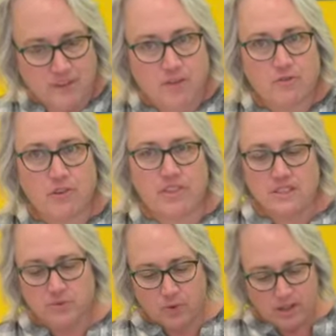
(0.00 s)
for
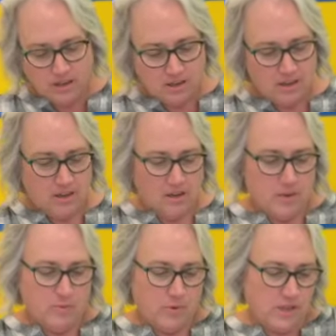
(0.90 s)
this one,
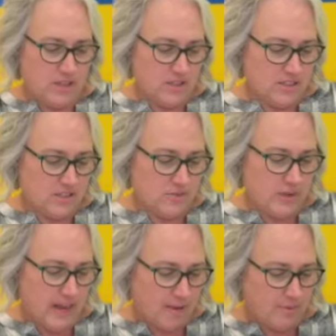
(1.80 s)
this
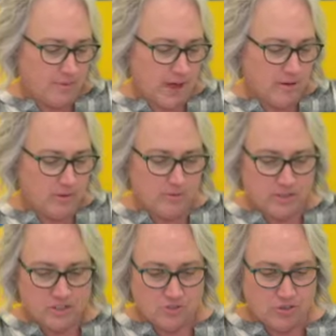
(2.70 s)
sweet apple pie, we
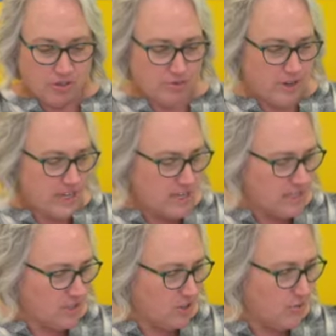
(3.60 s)
would do 3
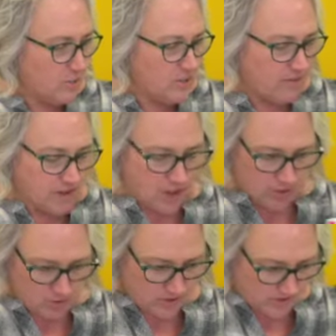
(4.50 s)
scoops of
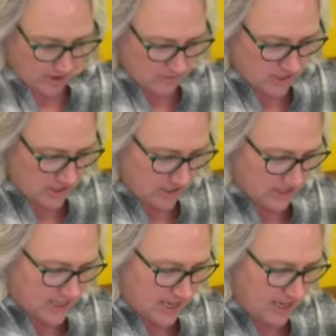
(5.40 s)
oats. So I'm just
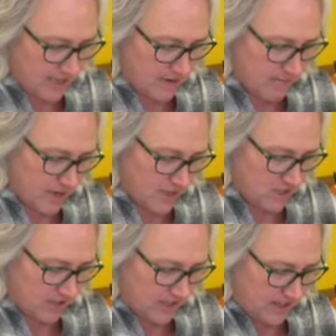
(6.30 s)
gonna take a
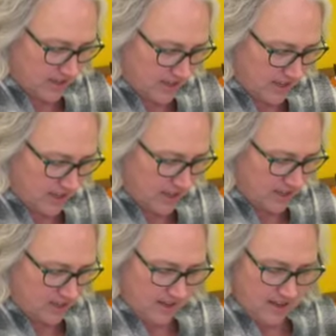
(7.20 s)
measuring
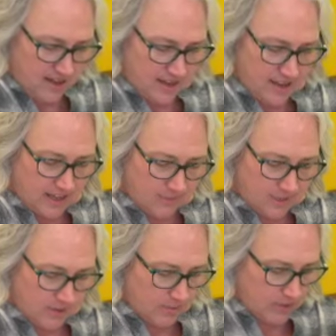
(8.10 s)
thing and I'm
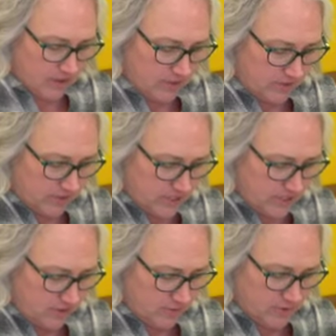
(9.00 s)
gonna put 3
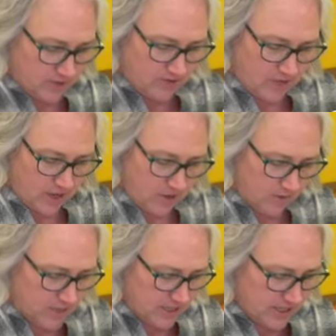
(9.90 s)
scoops of
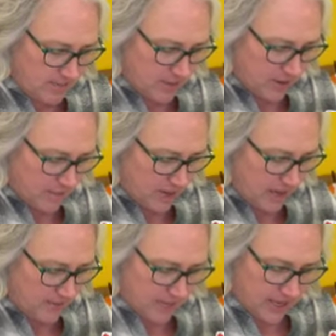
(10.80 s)
oats in my
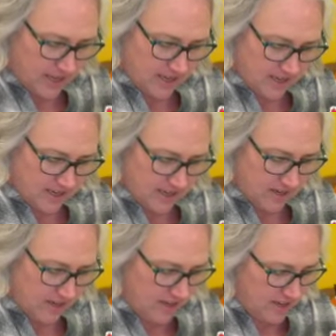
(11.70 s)
pie pan
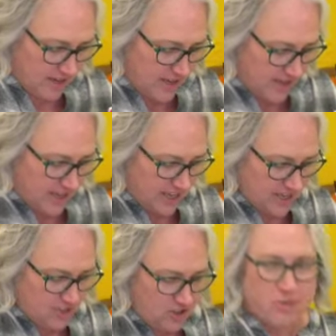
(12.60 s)
here.
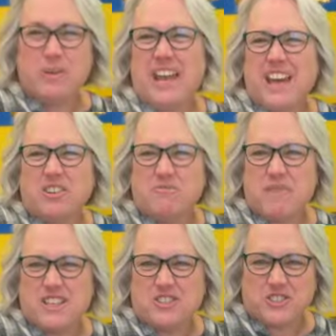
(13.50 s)
And you know me, I don't
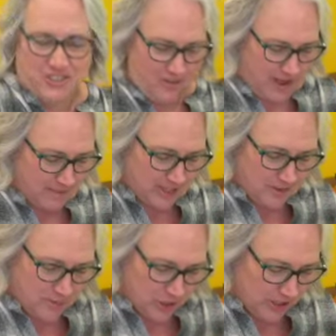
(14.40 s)
measure, so I'm
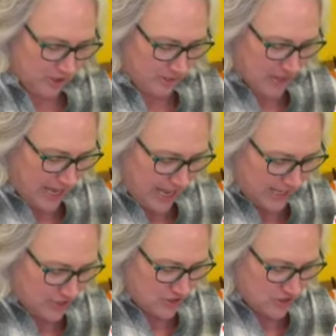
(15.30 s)
gonna put a little bit
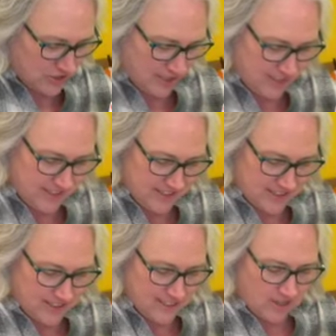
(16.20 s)
extra.
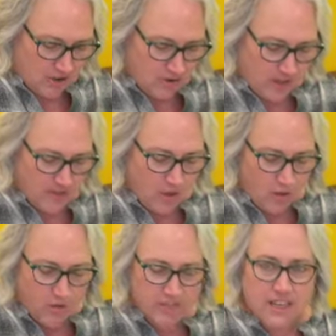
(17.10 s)
So, and the
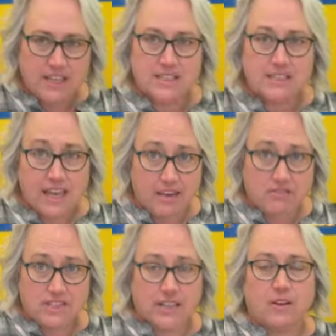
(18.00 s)
whole thing is
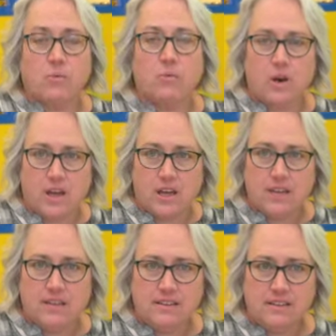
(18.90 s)
counting
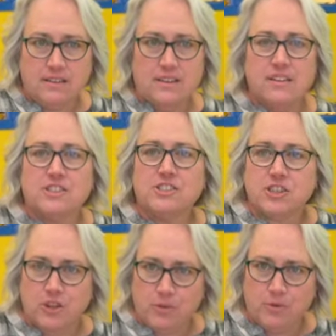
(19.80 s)
1
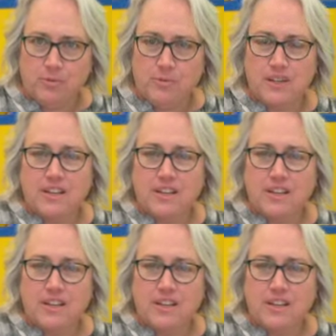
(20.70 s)
scoop,